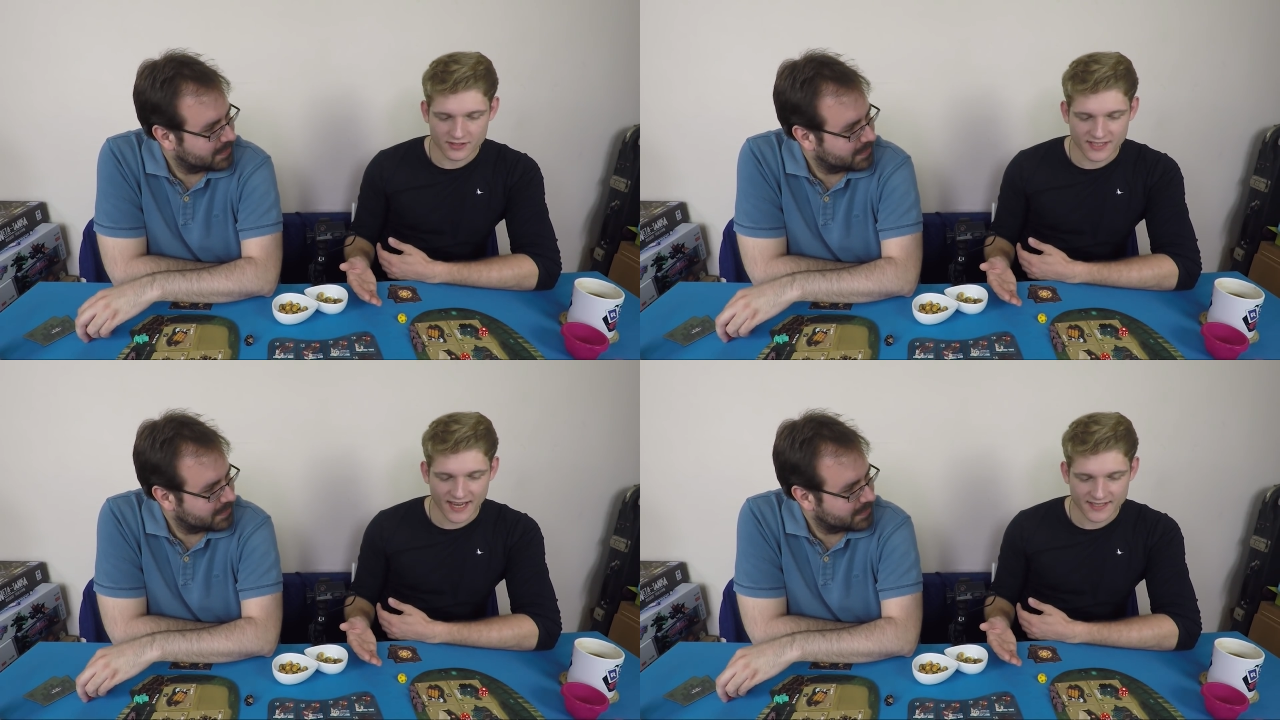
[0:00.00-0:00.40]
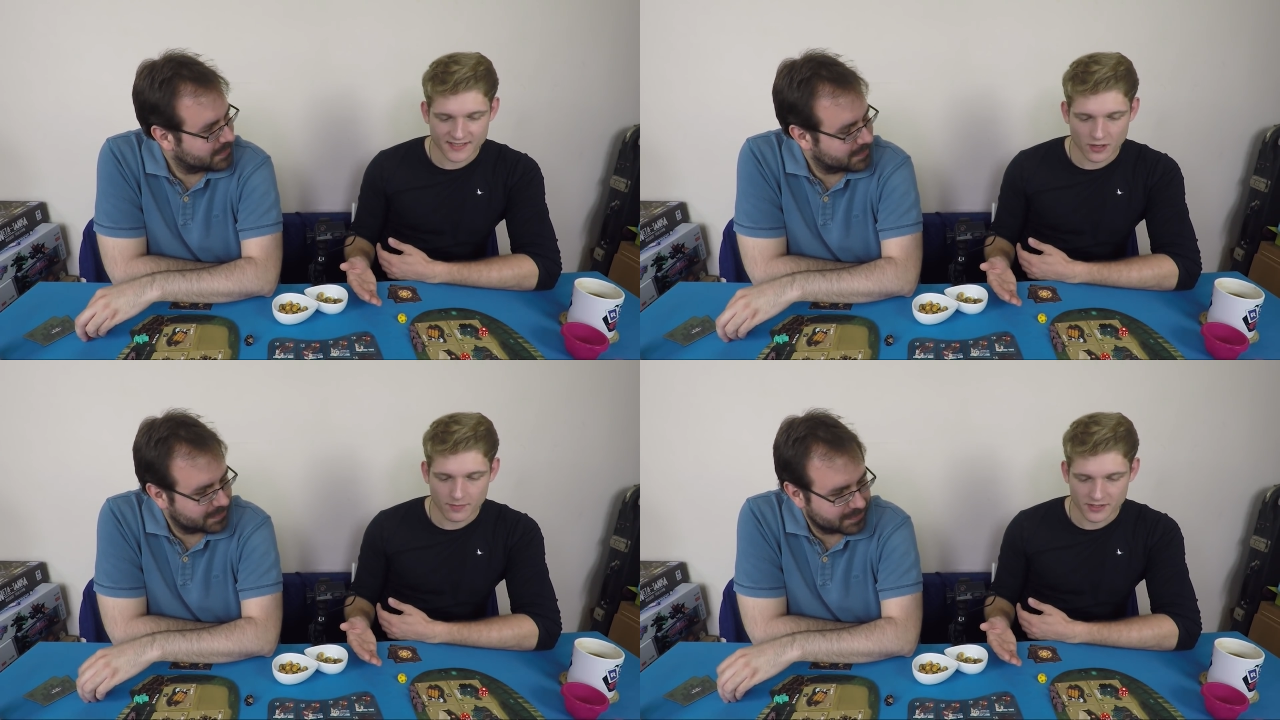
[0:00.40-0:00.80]
Speaker 1: just get
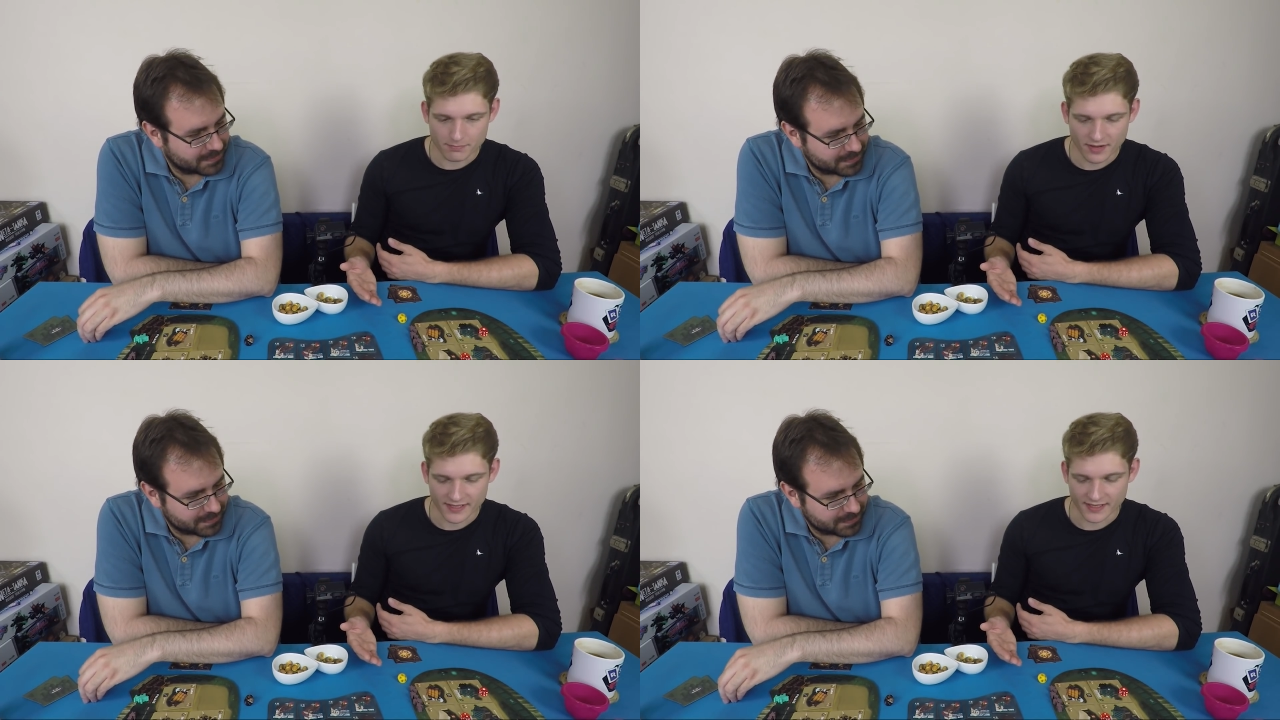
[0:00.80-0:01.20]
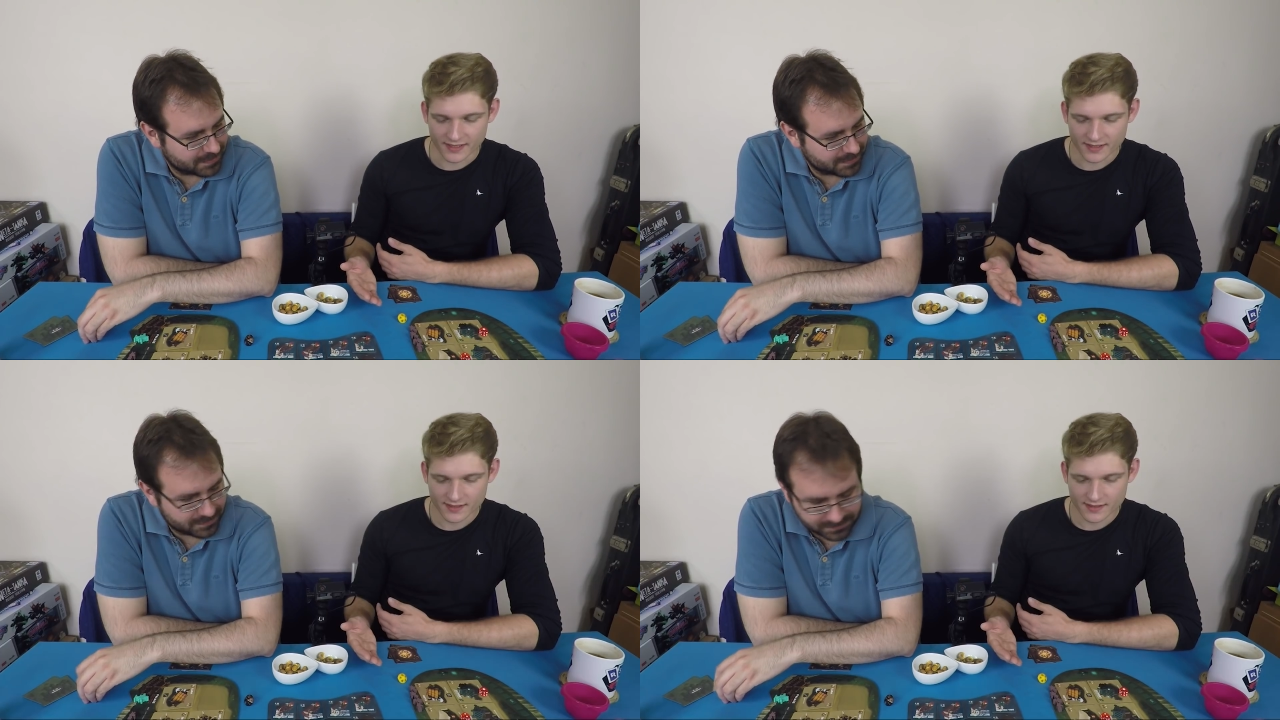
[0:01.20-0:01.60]
so much
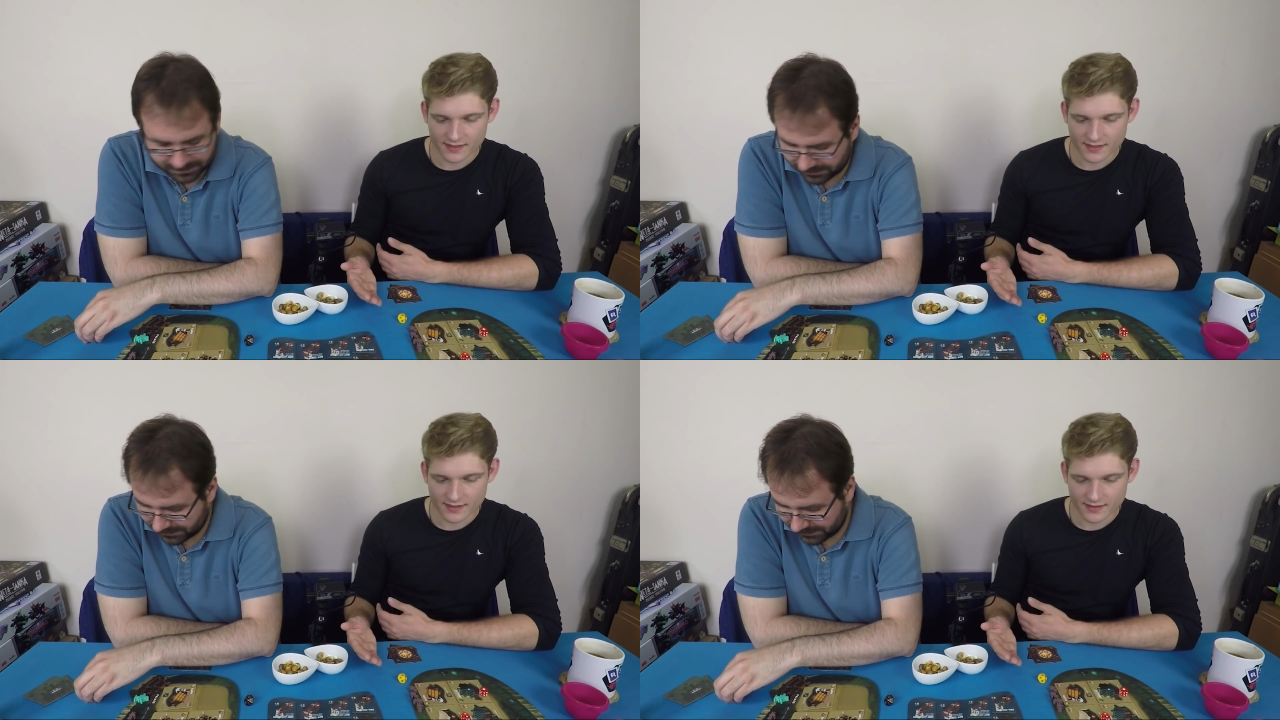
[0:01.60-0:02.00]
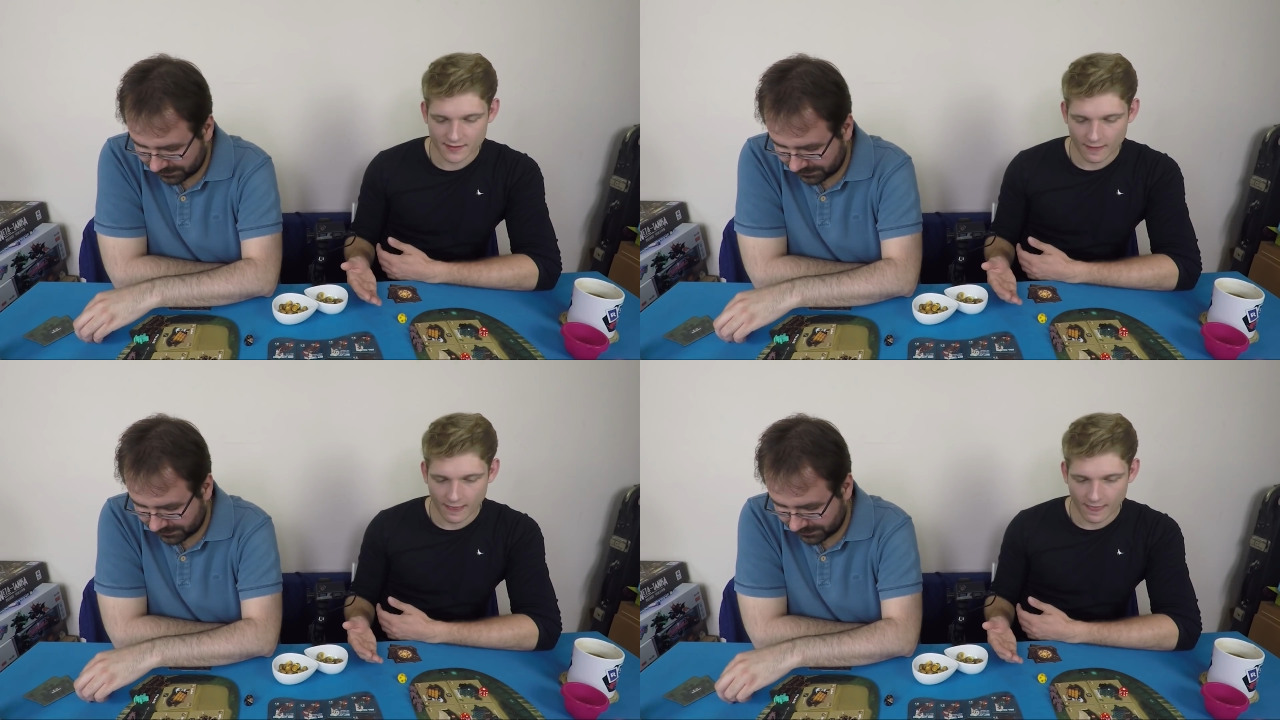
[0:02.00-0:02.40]
money
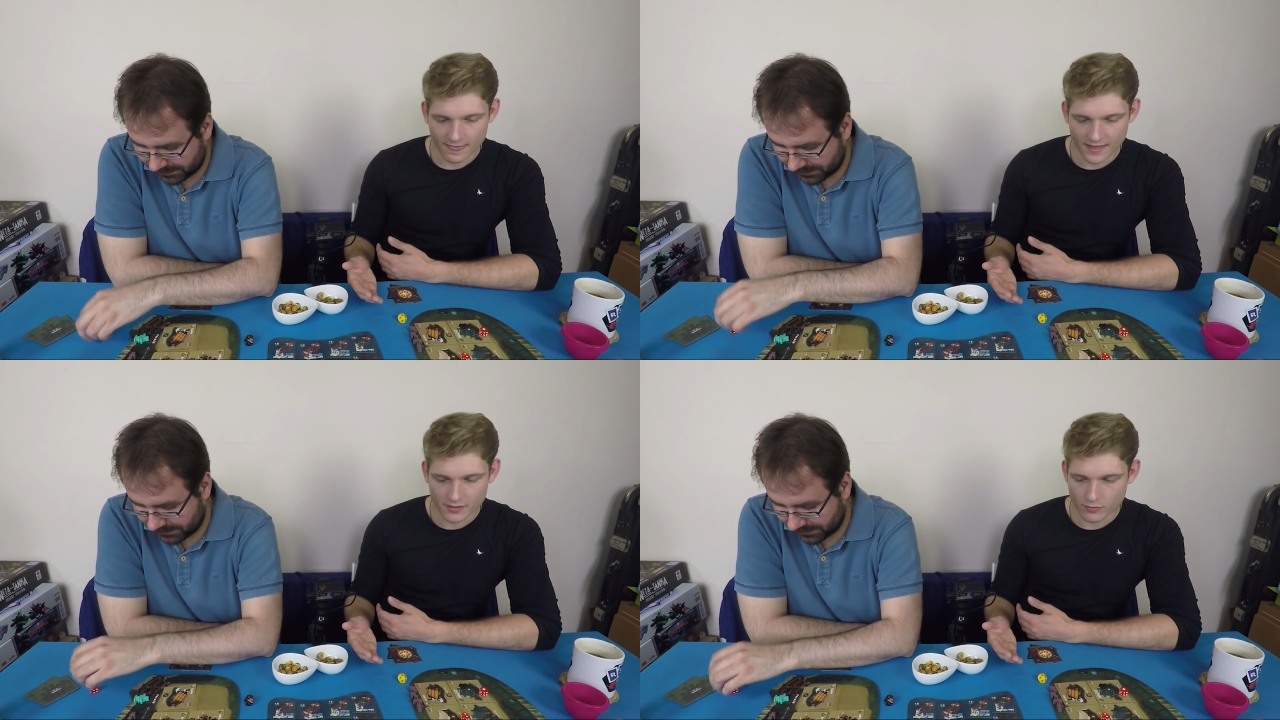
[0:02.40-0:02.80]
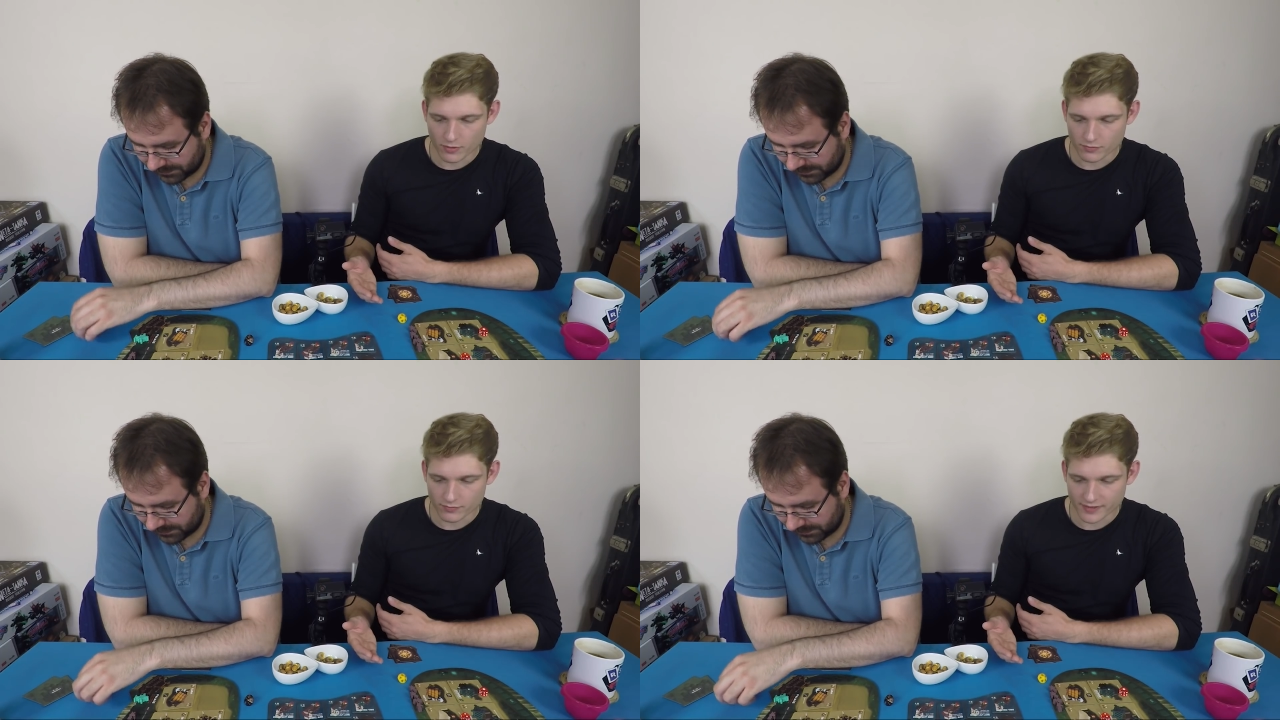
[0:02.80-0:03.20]
that it won't